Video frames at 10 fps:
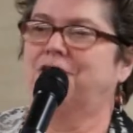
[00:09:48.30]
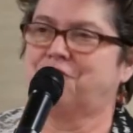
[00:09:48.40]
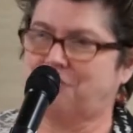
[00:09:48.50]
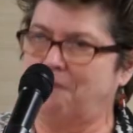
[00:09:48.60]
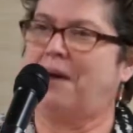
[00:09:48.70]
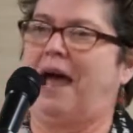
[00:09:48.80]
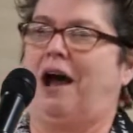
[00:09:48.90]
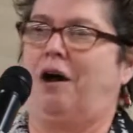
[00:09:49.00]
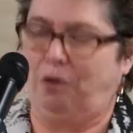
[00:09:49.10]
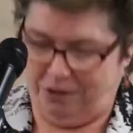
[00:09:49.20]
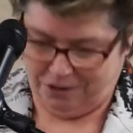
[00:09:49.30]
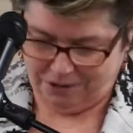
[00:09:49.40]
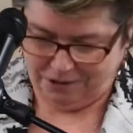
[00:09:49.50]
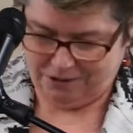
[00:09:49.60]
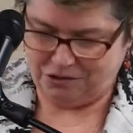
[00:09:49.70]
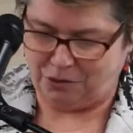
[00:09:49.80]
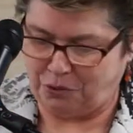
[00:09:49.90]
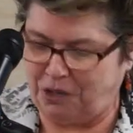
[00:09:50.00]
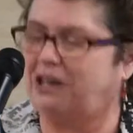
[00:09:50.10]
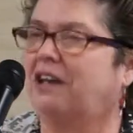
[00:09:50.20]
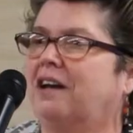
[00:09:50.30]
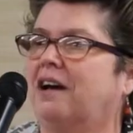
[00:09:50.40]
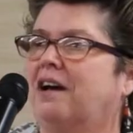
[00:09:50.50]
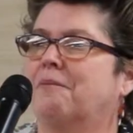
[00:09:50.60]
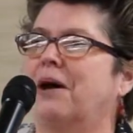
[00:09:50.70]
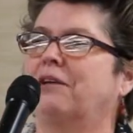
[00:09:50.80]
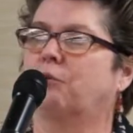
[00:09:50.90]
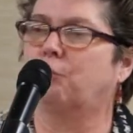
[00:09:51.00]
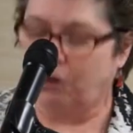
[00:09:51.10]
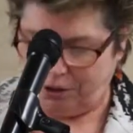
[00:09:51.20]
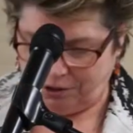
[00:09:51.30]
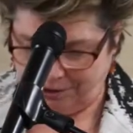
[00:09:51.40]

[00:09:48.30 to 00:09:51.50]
somehow to thinking about the work